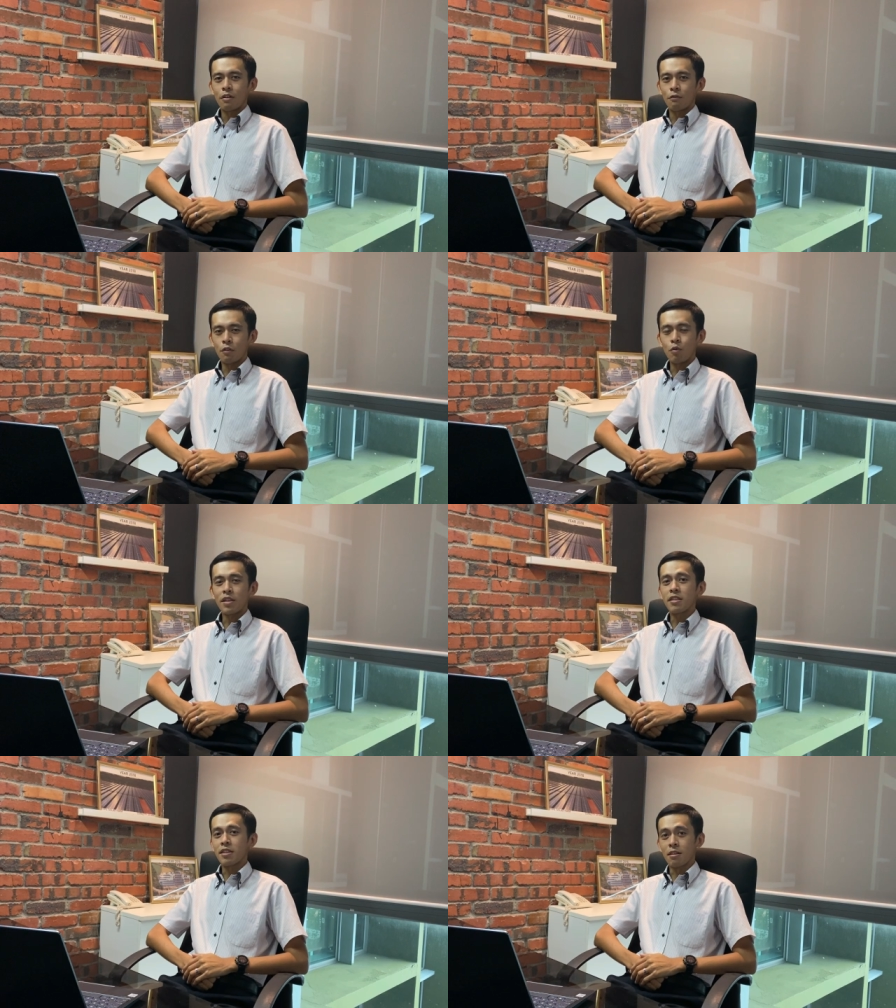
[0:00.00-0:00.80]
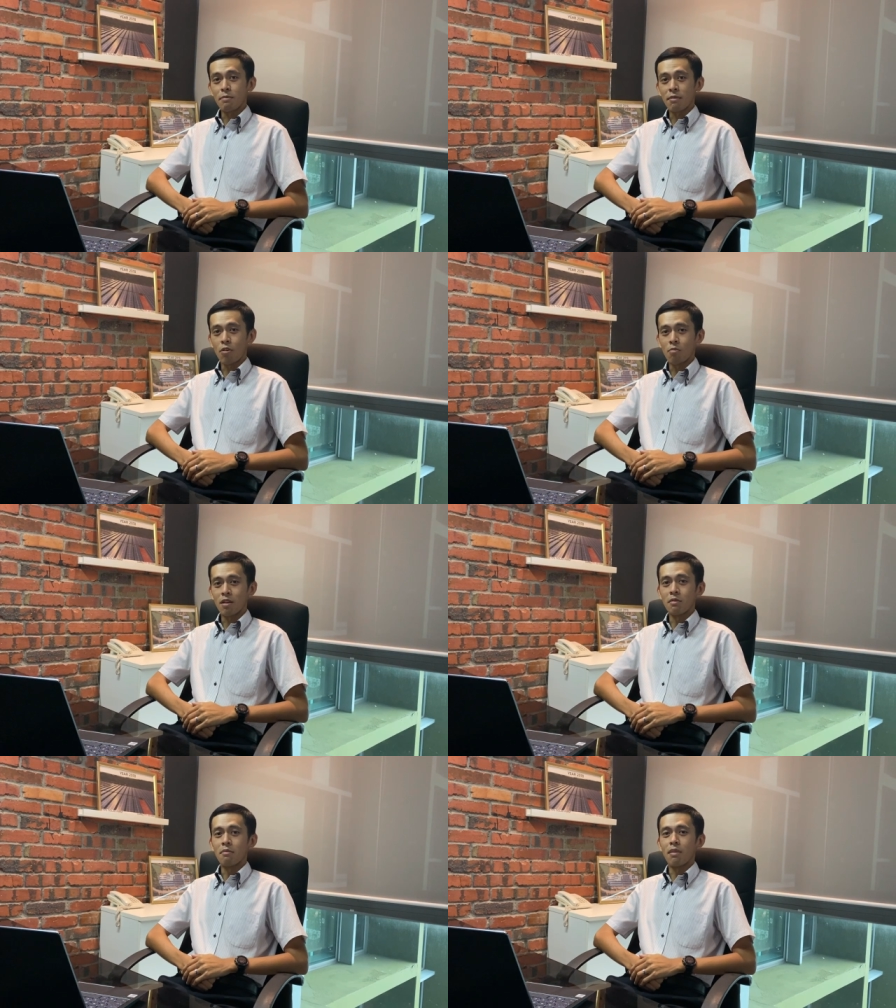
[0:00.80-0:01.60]
Food waste is a big
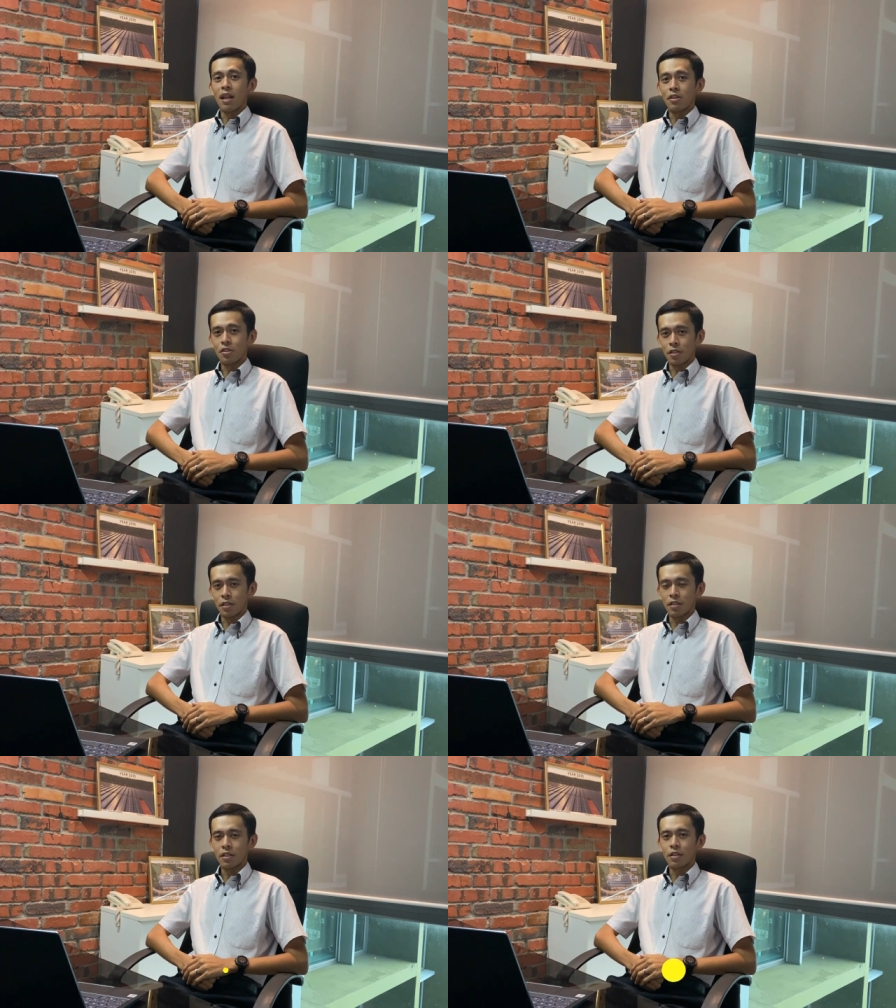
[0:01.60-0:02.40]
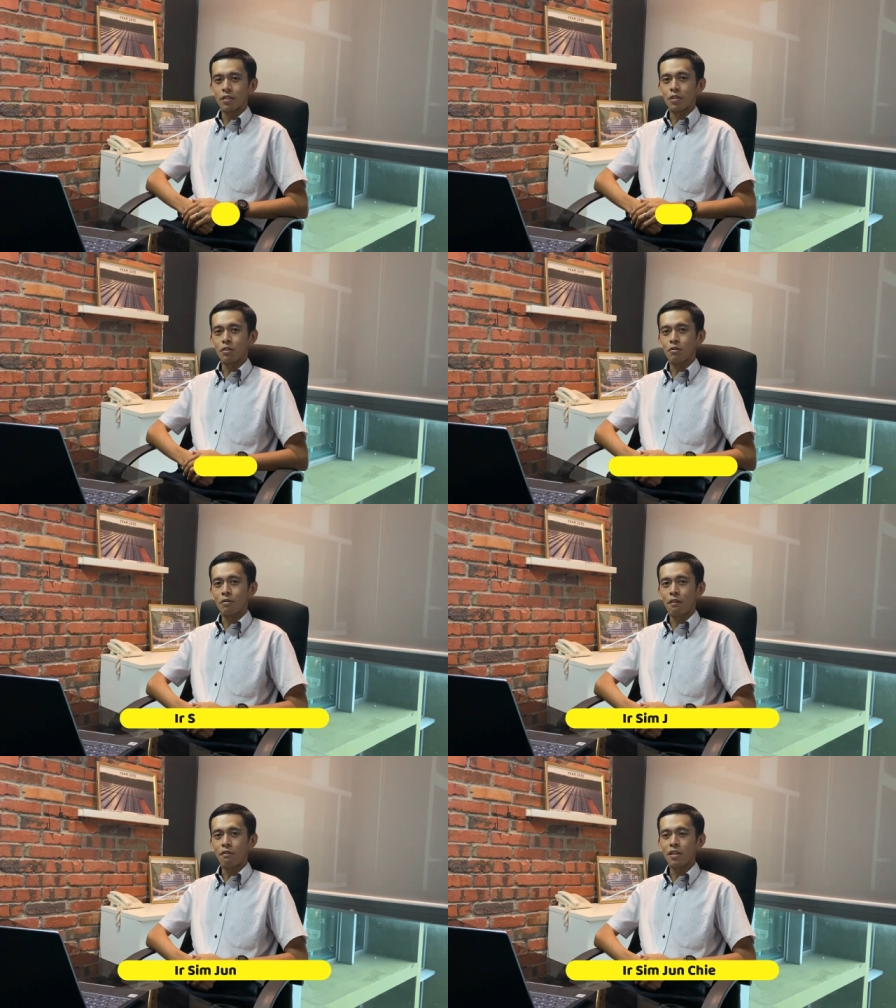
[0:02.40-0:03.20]
problem in Malaysia.
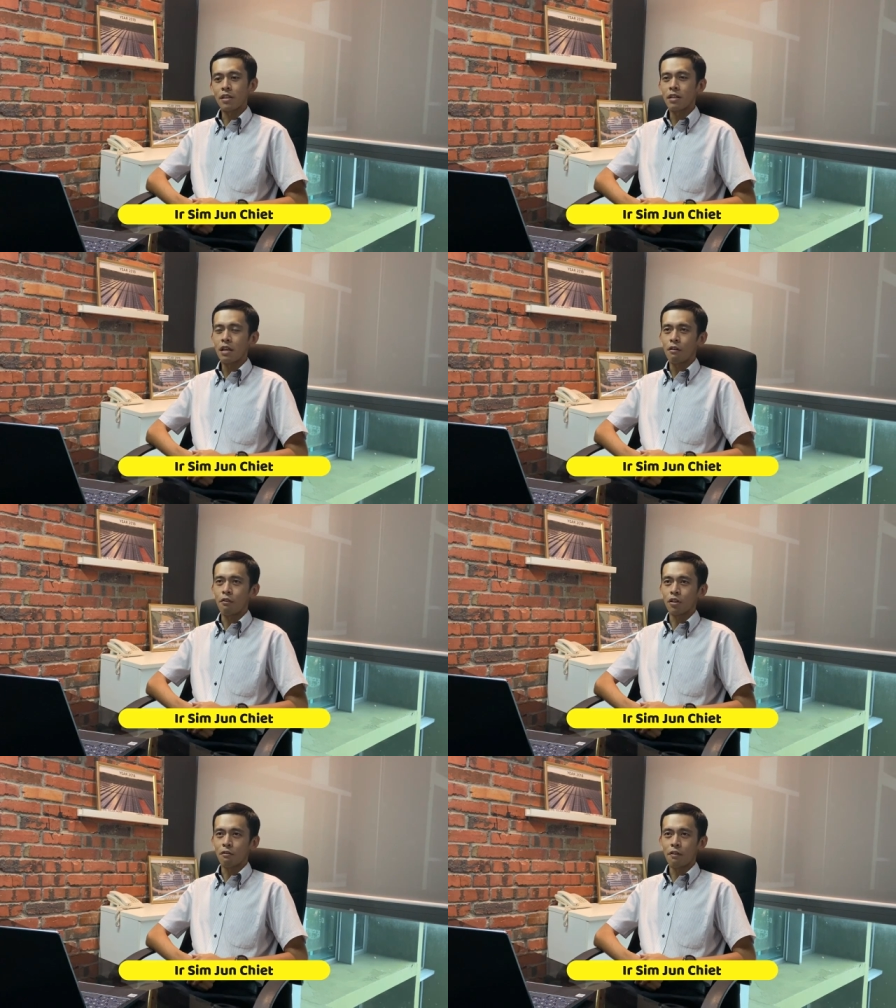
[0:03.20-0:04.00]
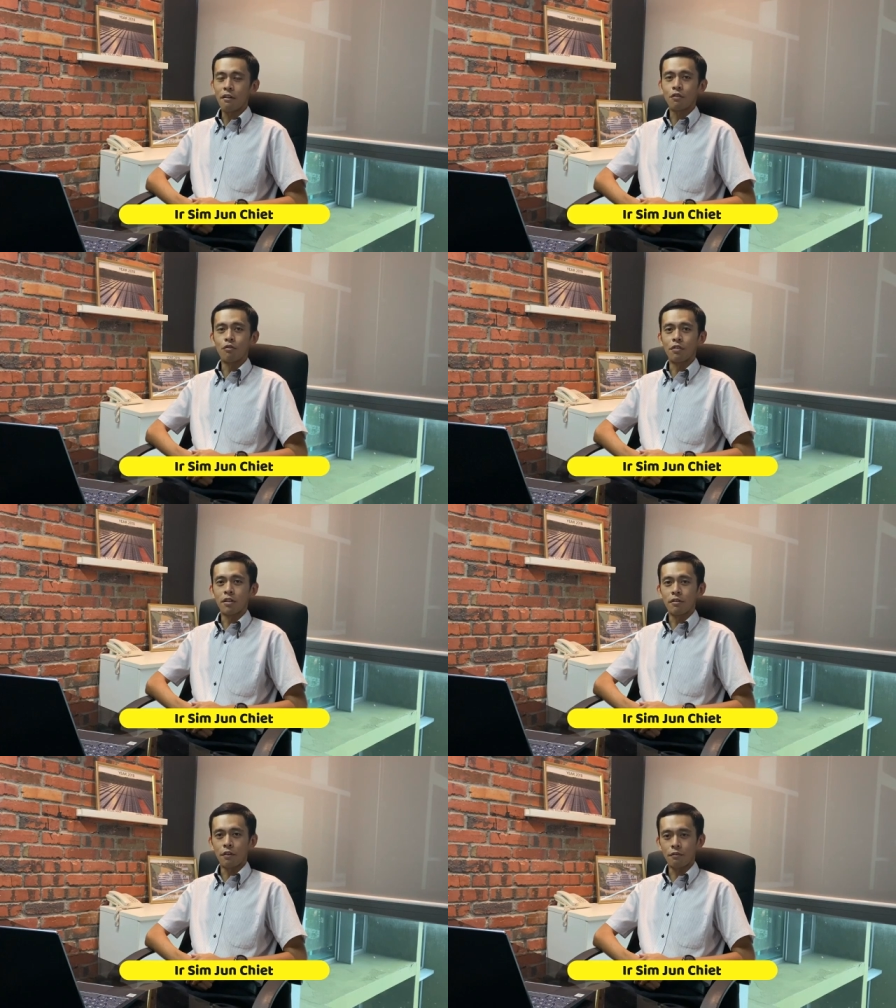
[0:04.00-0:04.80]
So roughly 45 to
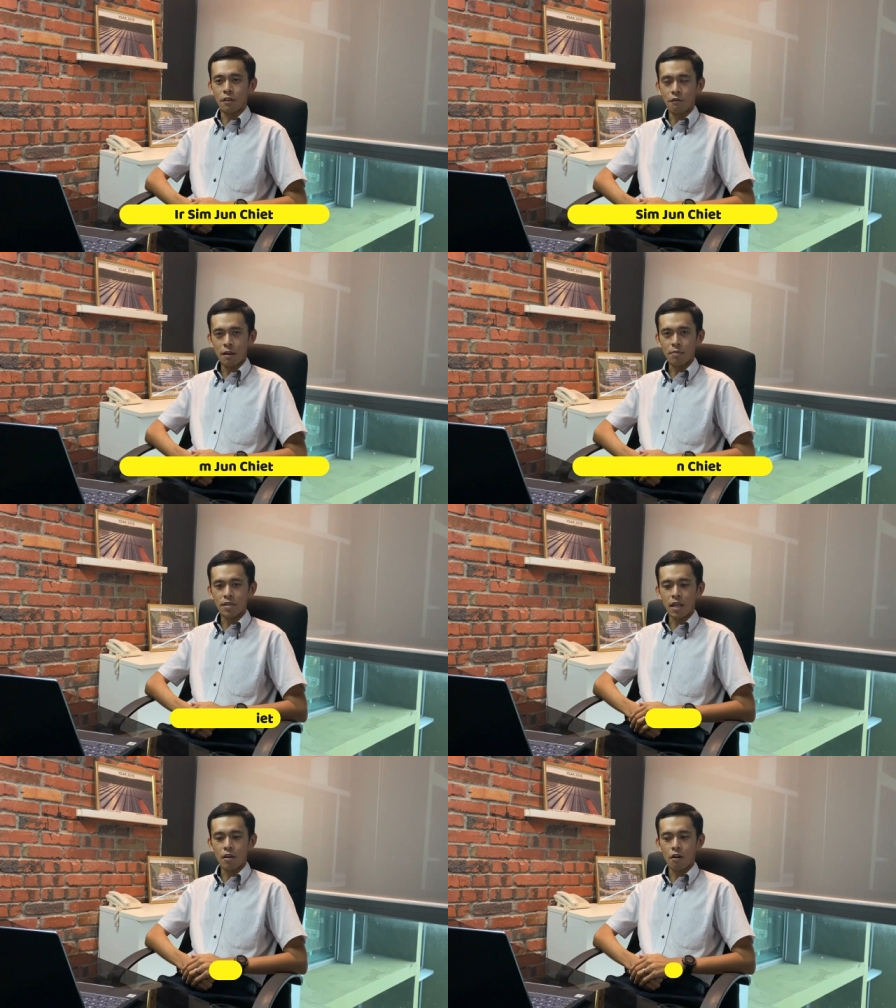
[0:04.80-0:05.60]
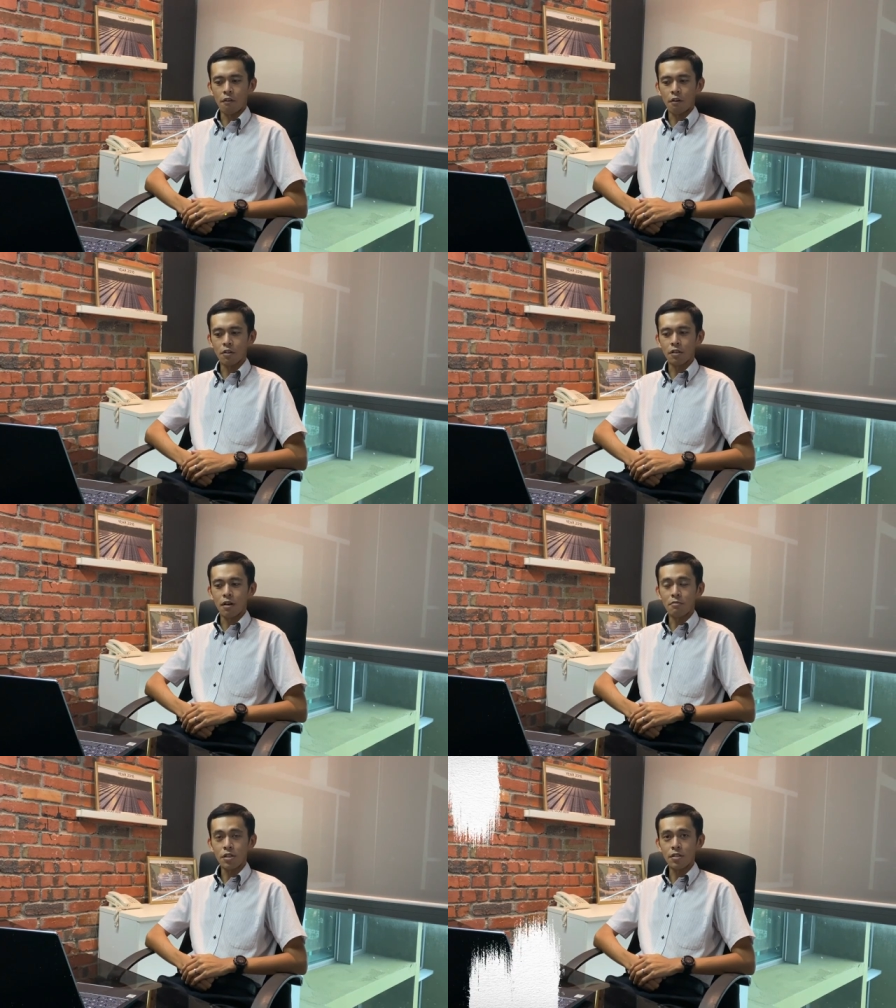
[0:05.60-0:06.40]
55% of
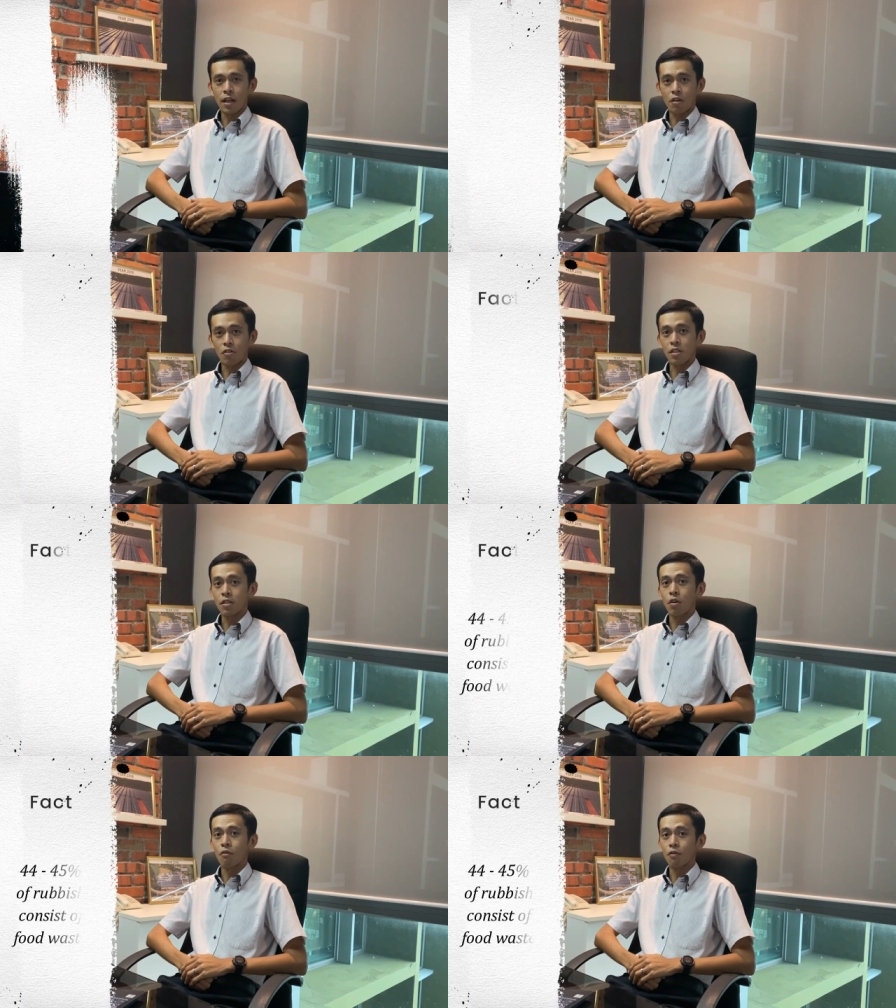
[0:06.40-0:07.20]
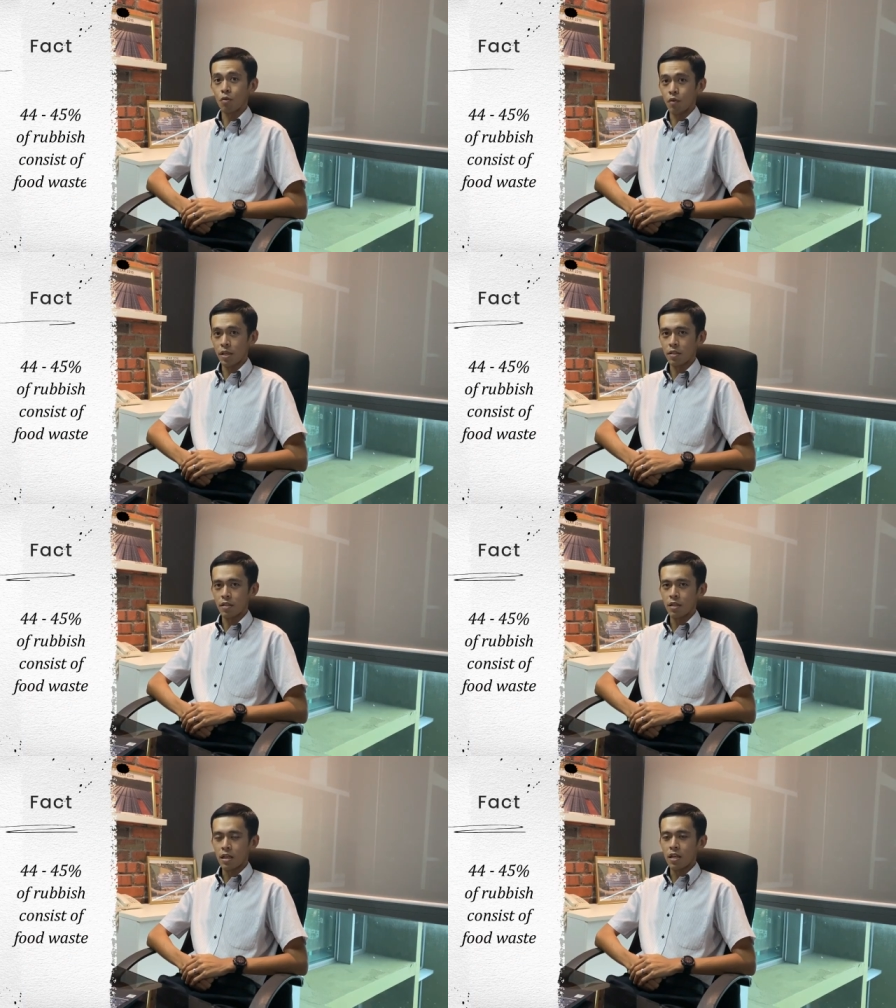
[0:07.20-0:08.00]
our rubbish consists of food waste.